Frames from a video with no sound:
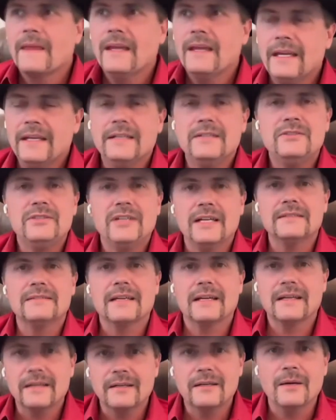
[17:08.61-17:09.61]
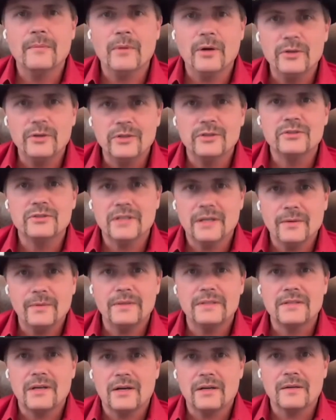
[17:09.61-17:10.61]
Any chance I could come on your show
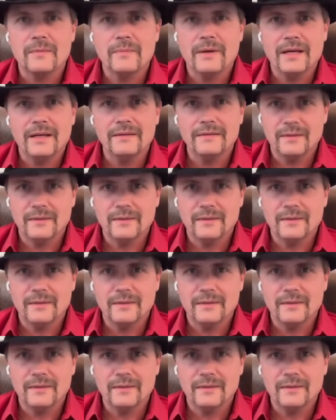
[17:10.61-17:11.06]
and talk about